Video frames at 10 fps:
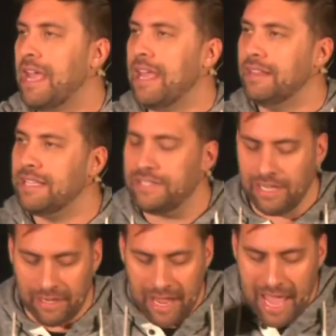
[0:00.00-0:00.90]
And
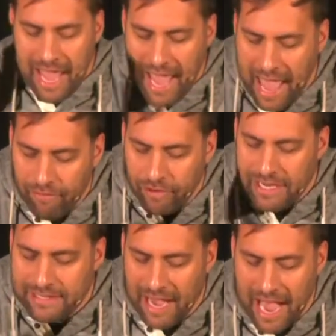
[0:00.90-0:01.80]
listen,
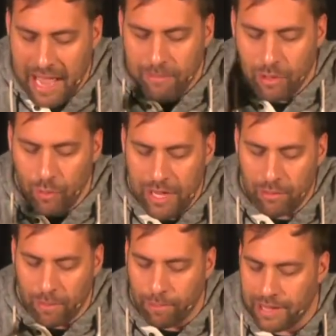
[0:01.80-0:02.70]
every time we
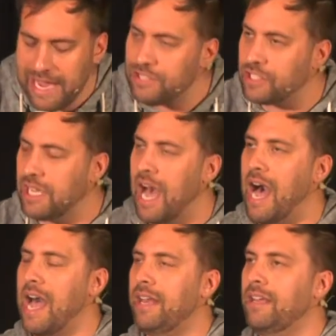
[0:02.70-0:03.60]
replace
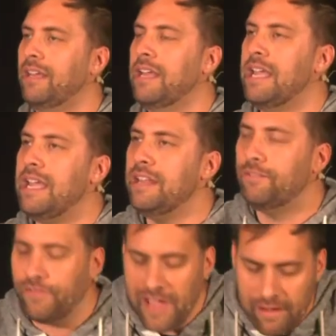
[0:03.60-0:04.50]
God in
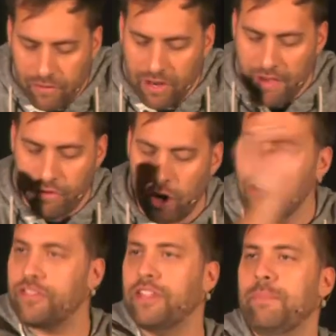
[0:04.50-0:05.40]
favor of
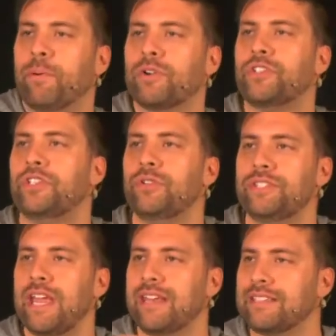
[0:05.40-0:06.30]
earthly
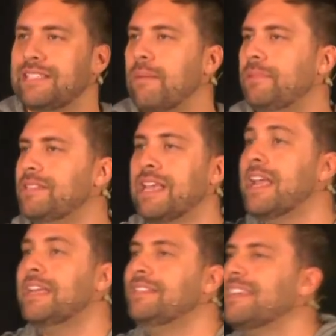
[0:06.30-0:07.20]
pursuits and acceptance,
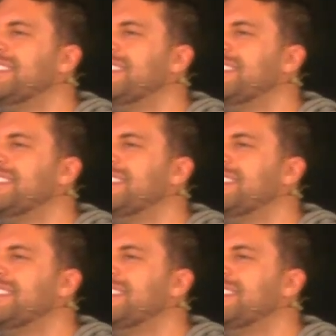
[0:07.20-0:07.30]
does